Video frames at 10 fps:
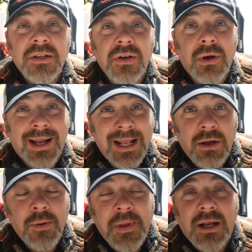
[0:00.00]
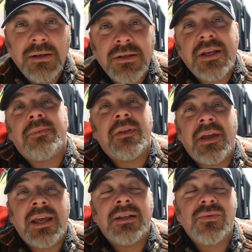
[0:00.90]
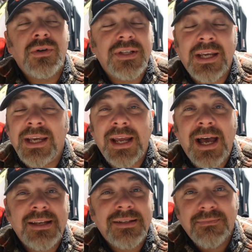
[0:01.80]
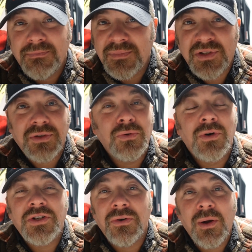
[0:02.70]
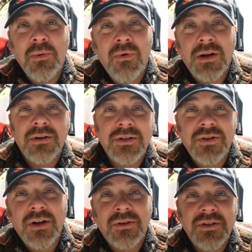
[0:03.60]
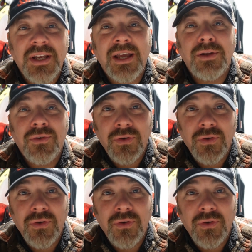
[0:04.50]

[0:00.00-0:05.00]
So I kind of hope that clears up the things. Once again, guys, do what your open water instructor said.